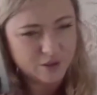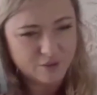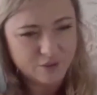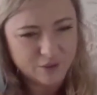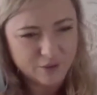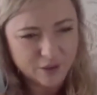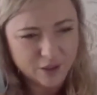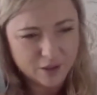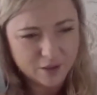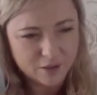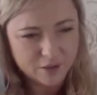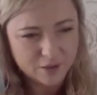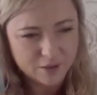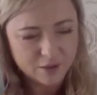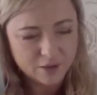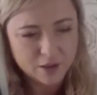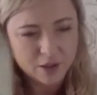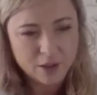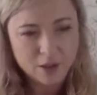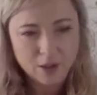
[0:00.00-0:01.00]
at the river.
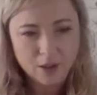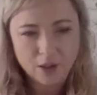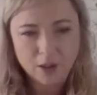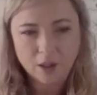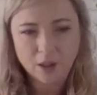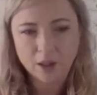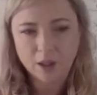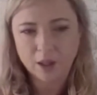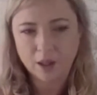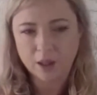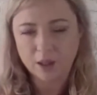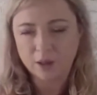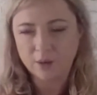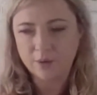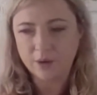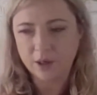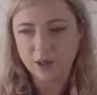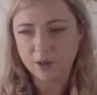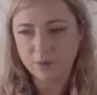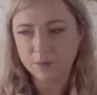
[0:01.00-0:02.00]
Okay, I
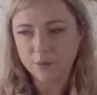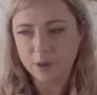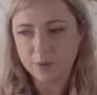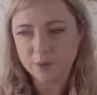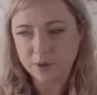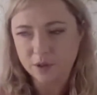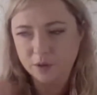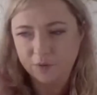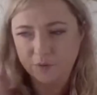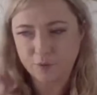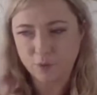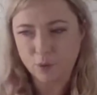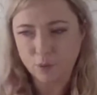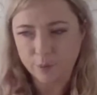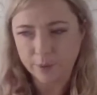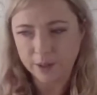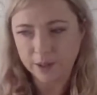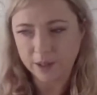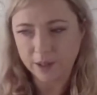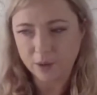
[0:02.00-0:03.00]
think I'm still
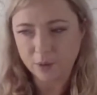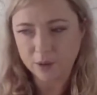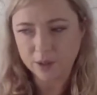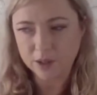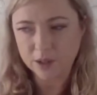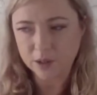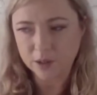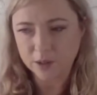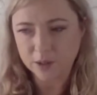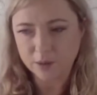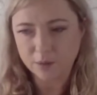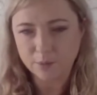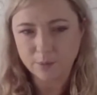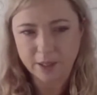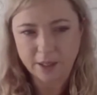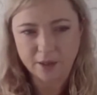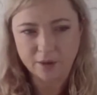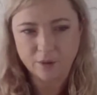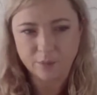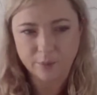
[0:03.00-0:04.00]
forming the question, so it
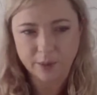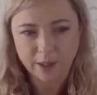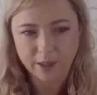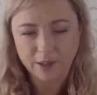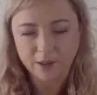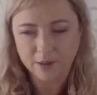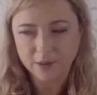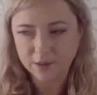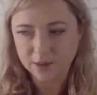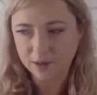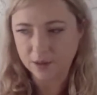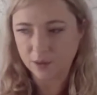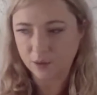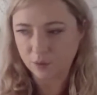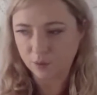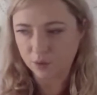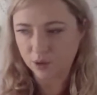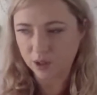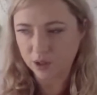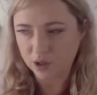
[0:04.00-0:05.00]
may not be it.
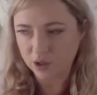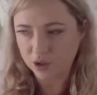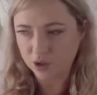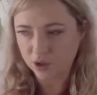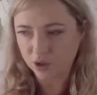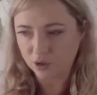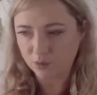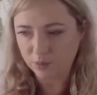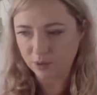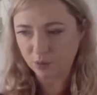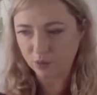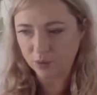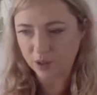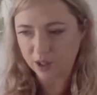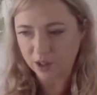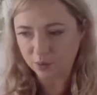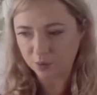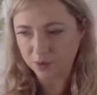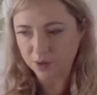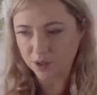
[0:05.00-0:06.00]
So can you show me
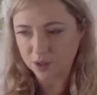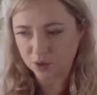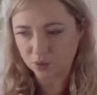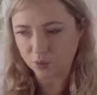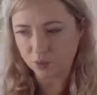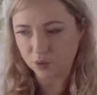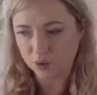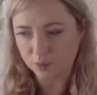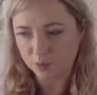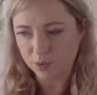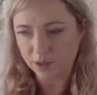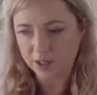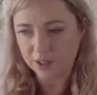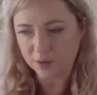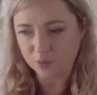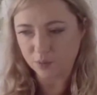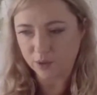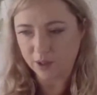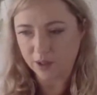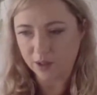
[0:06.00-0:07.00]
where you were stored,
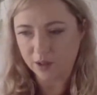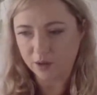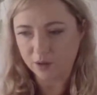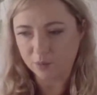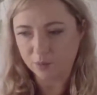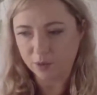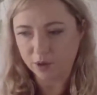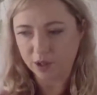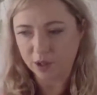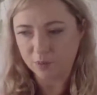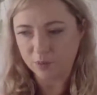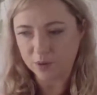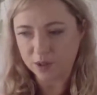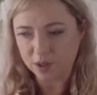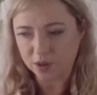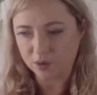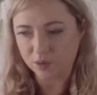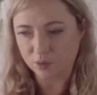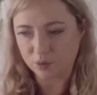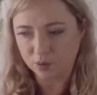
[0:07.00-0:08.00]
please, where your body
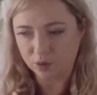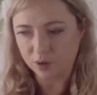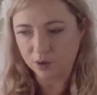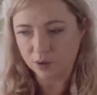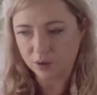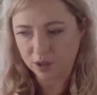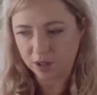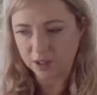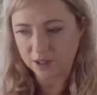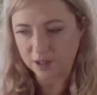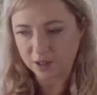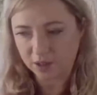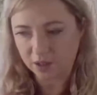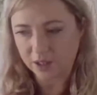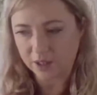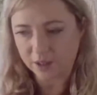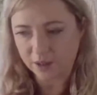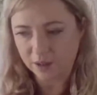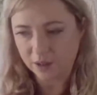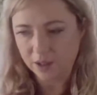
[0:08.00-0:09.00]
was stored? Is it
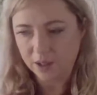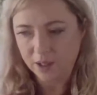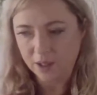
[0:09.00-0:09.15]
like,